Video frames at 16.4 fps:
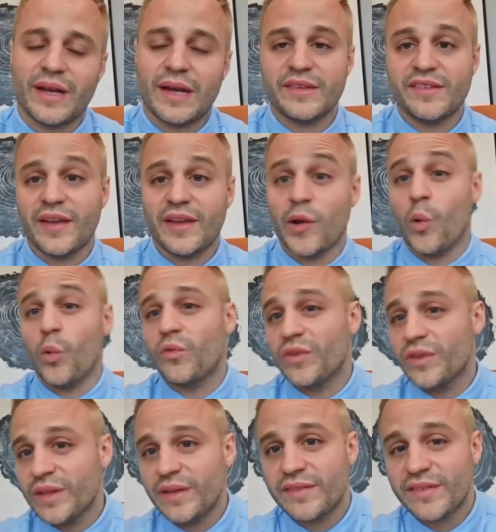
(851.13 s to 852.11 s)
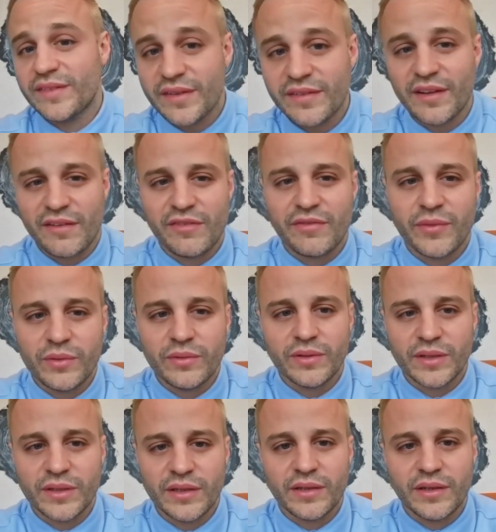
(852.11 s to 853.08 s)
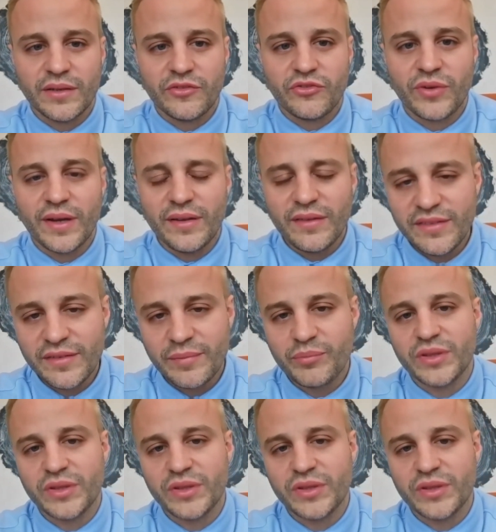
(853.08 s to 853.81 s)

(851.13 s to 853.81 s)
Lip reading: I'd say, overly successful in trials.